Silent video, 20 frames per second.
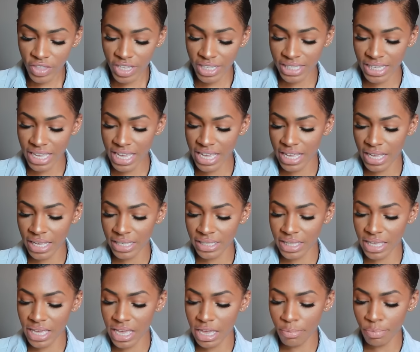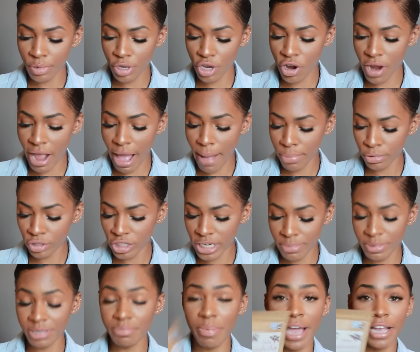This is the Pure Apple
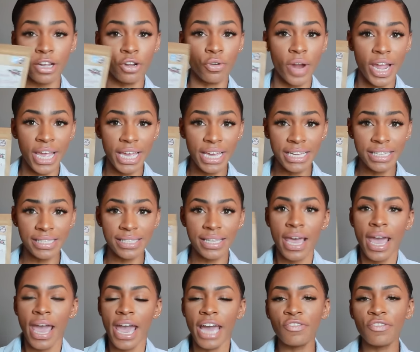Chips by Graze.